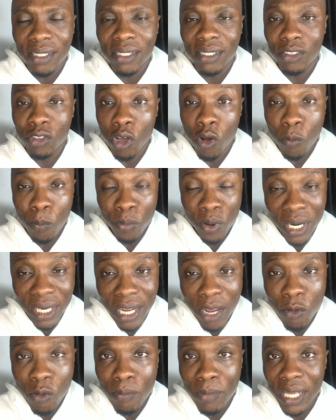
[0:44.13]
some
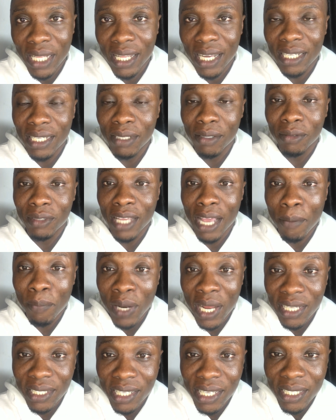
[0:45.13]
pregnant women their
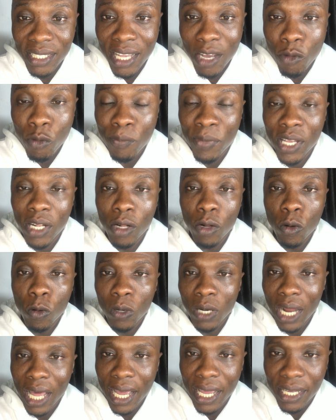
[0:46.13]
placenta will be low
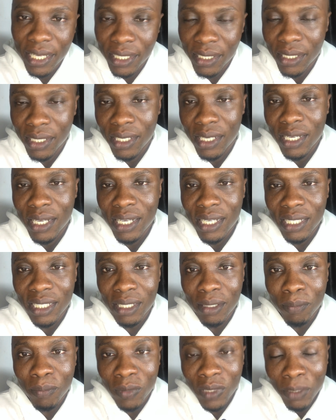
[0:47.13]
lying.
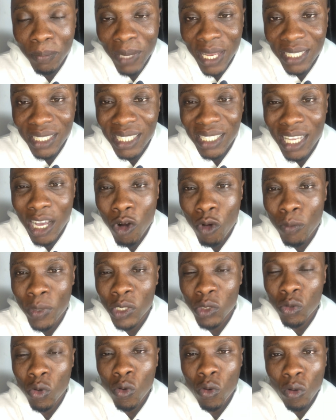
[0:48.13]
The placenta will be
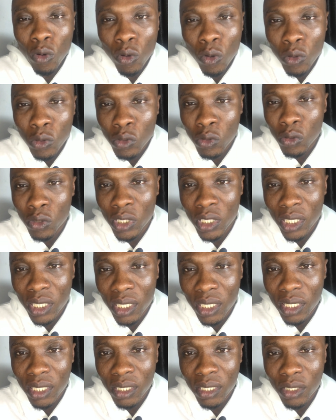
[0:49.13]
so close to
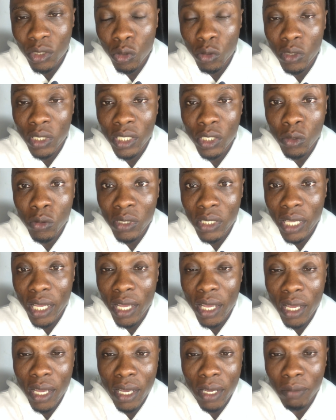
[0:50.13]
the
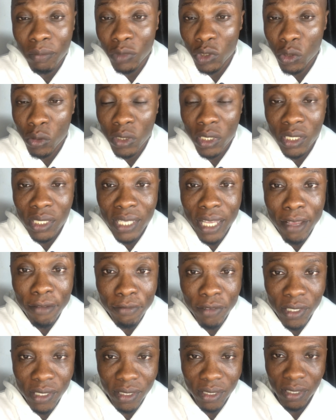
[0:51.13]

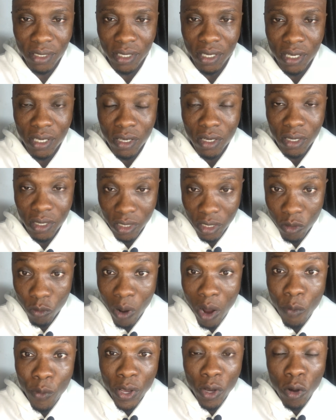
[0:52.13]
cervix, the
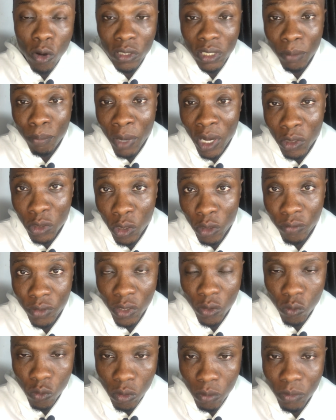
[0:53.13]
one we call the mouth of
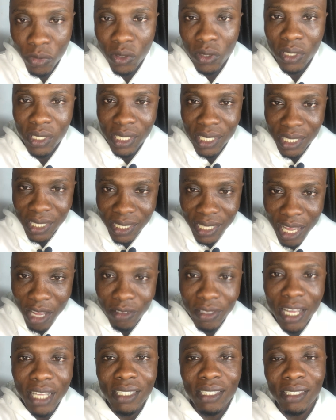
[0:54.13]
the womb. Now,
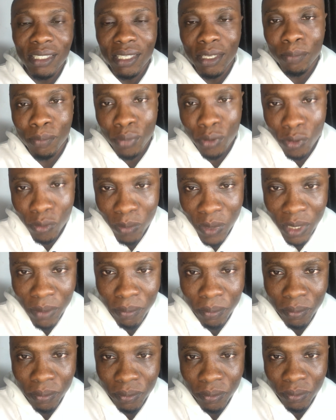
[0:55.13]
that is a
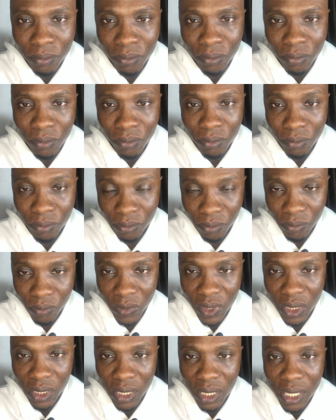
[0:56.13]
problem. Hmm?
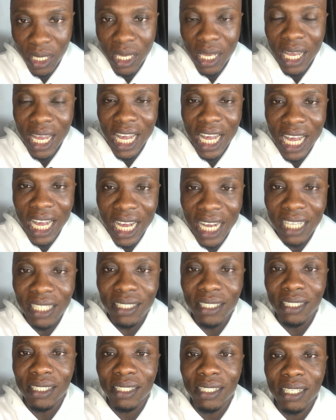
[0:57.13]
And